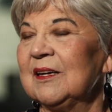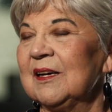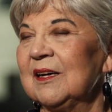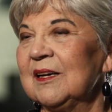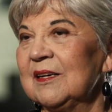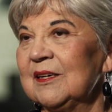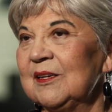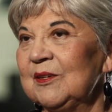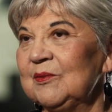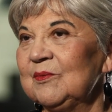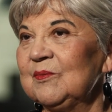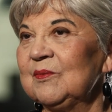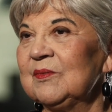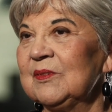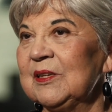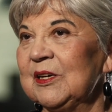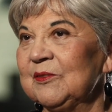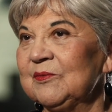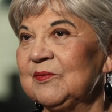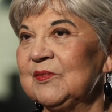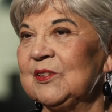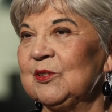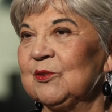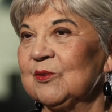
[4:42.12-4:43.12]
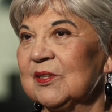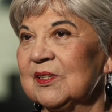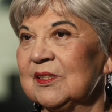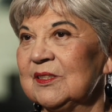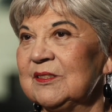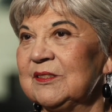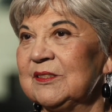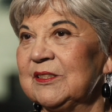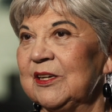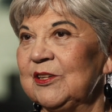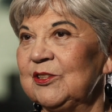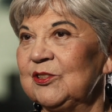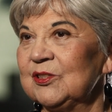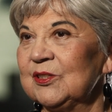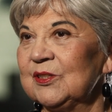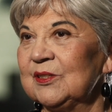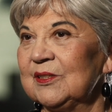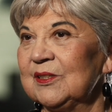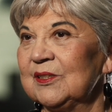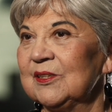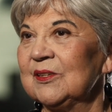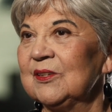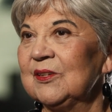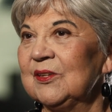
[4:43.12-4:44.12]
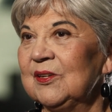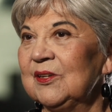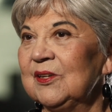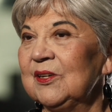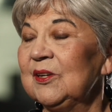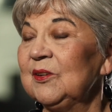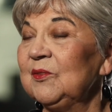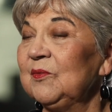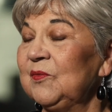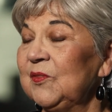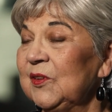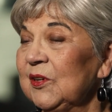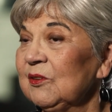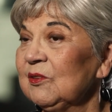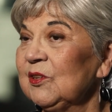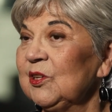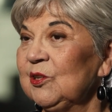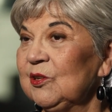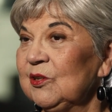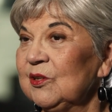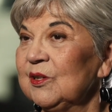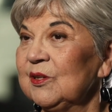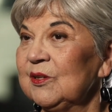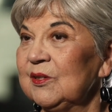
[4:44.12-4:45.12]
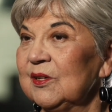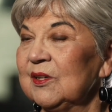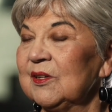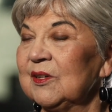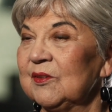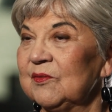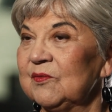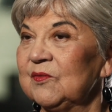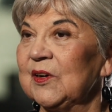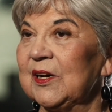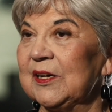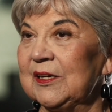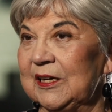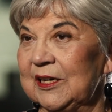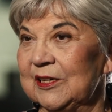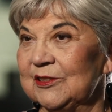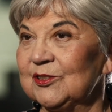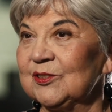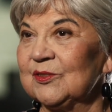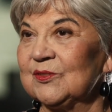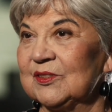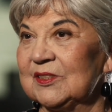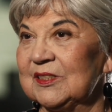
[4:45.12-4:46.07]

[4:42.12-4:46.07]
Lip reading: I left the organization in fairly good financial